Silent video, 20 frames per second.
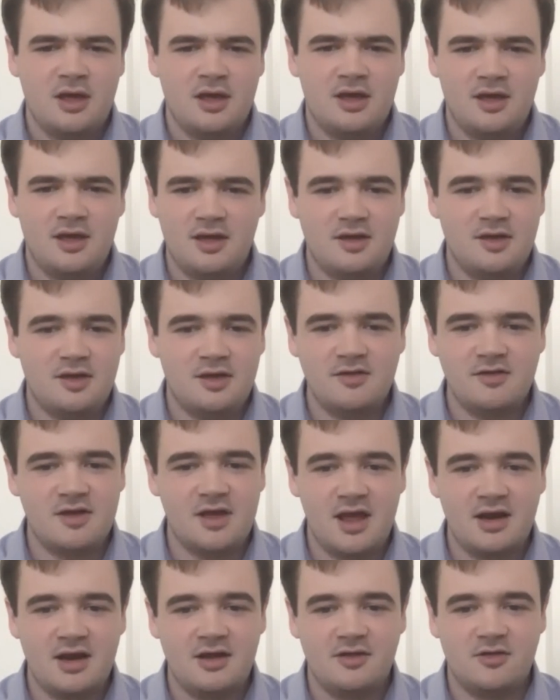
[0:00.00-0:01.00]
Is
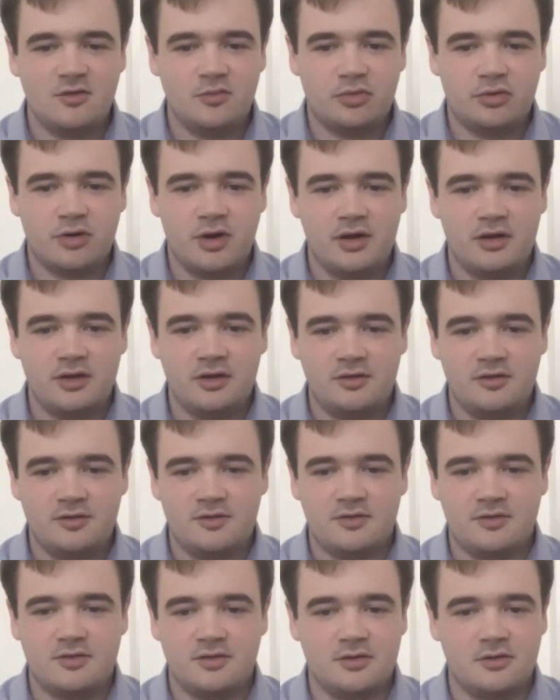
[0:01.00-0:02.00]
it any
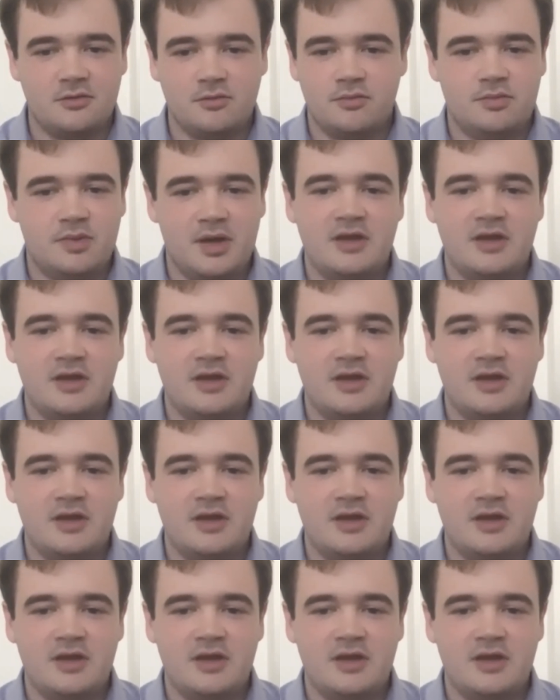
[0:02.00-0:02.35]
surprise that